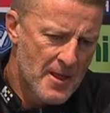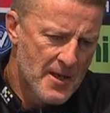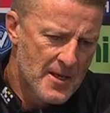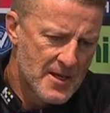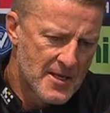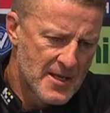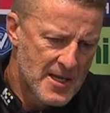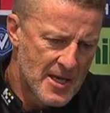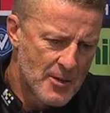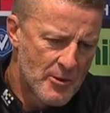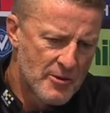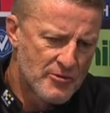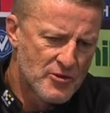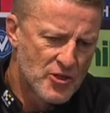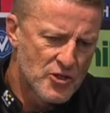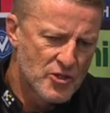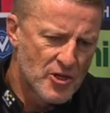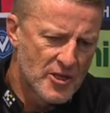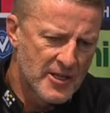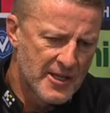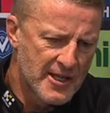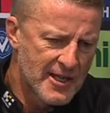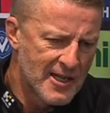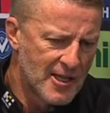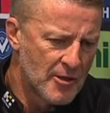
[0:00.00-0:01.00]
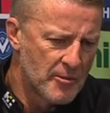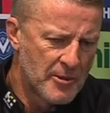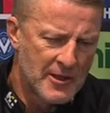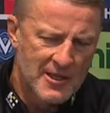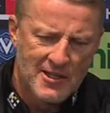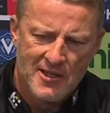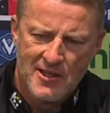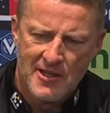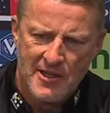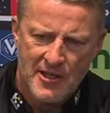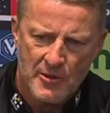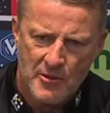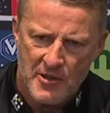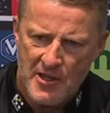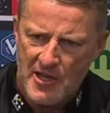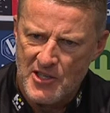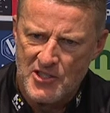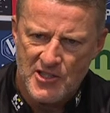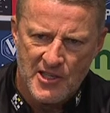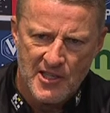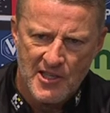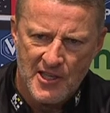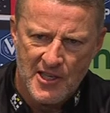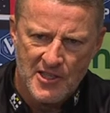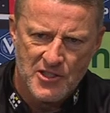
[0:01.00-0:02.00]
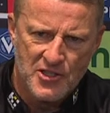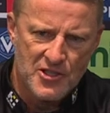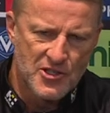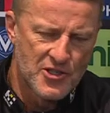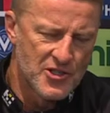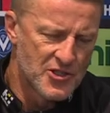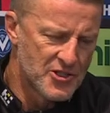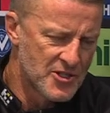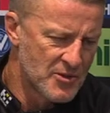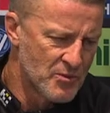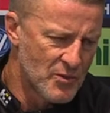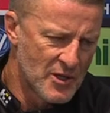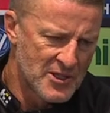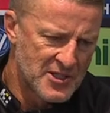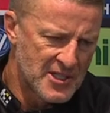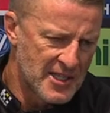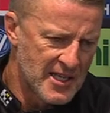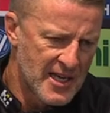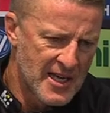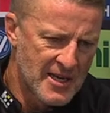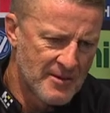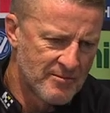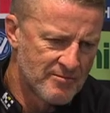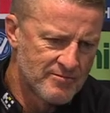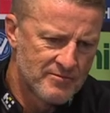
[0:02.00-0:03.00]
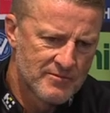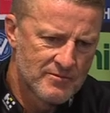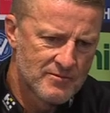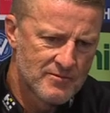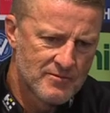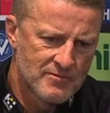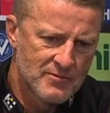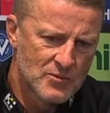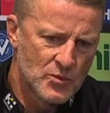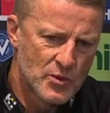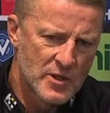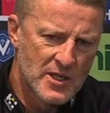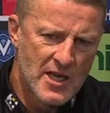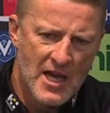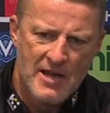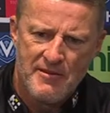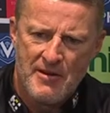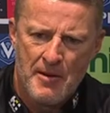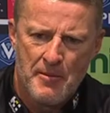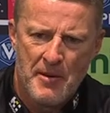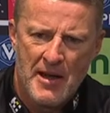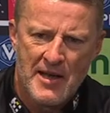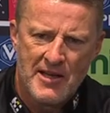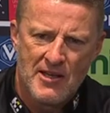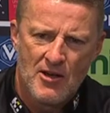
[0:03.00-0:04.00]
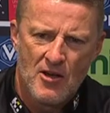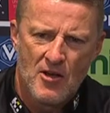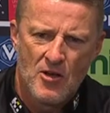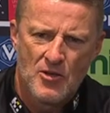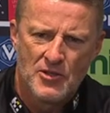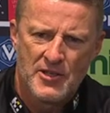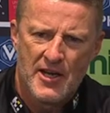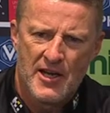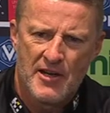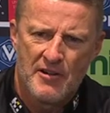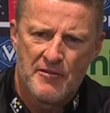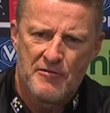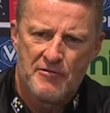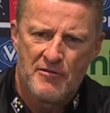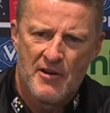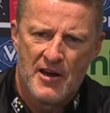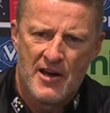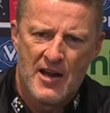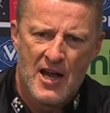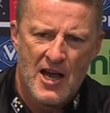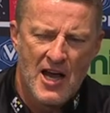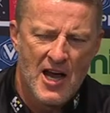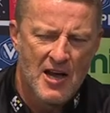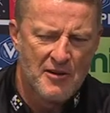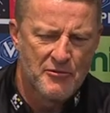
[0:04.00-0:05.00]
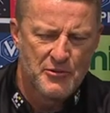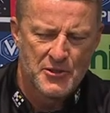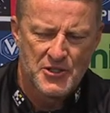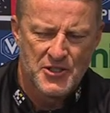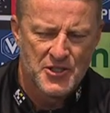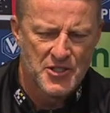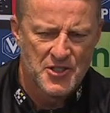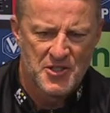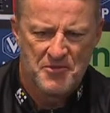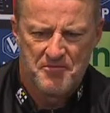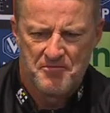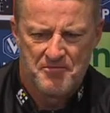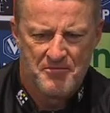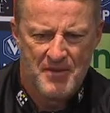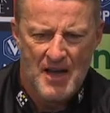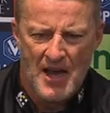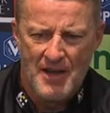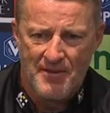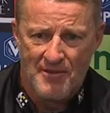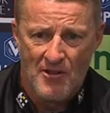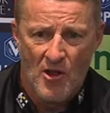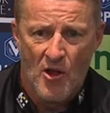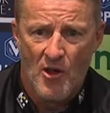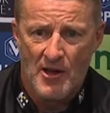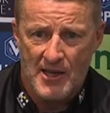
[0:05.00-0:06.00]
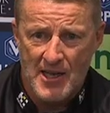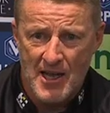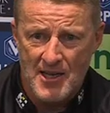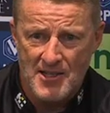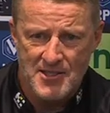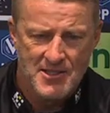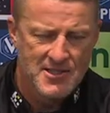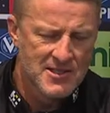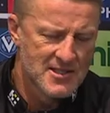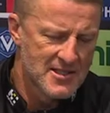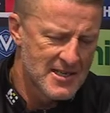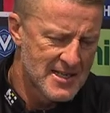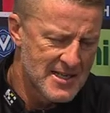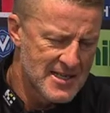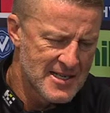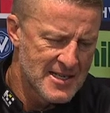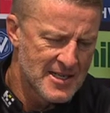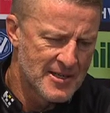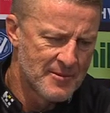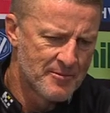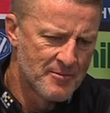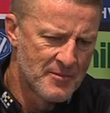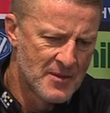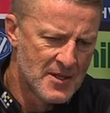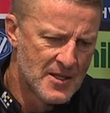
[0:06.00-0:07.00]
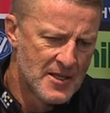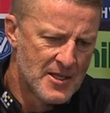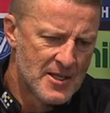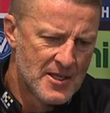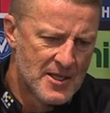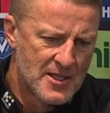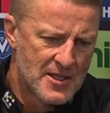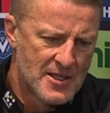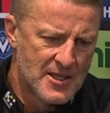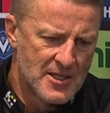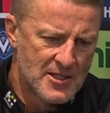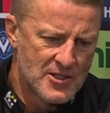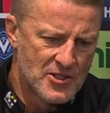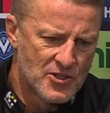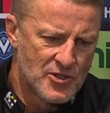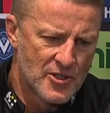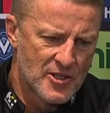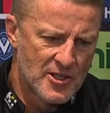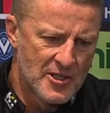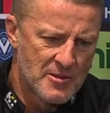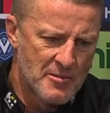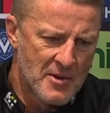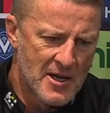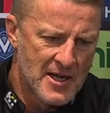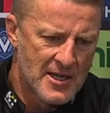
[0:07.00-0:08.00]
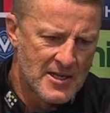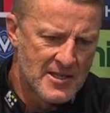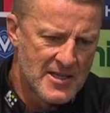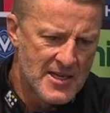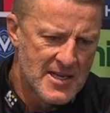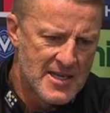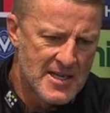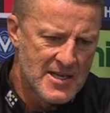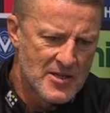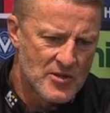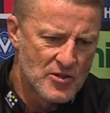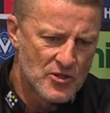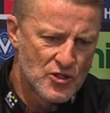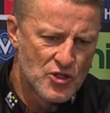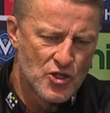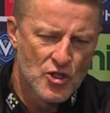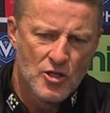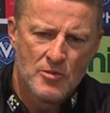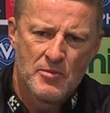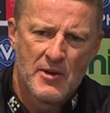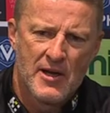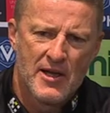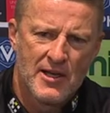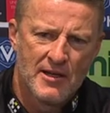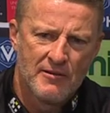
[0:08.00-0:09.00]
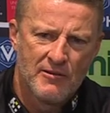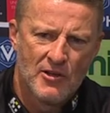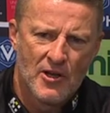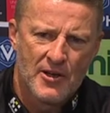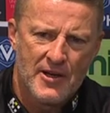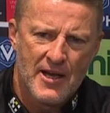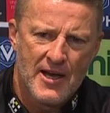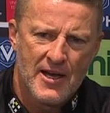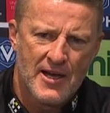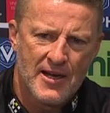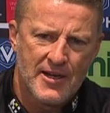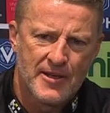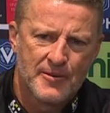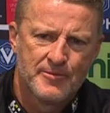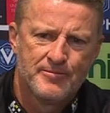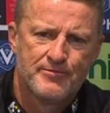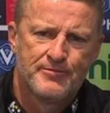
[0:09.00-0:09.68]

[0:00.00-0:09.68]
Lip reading: Yeah, we've just got to get a little bit cleaner with our skill execution. Once again, we gave up 8 goals out of the front half, which is unlike us, and it certainly made our job a hell of a lot harder.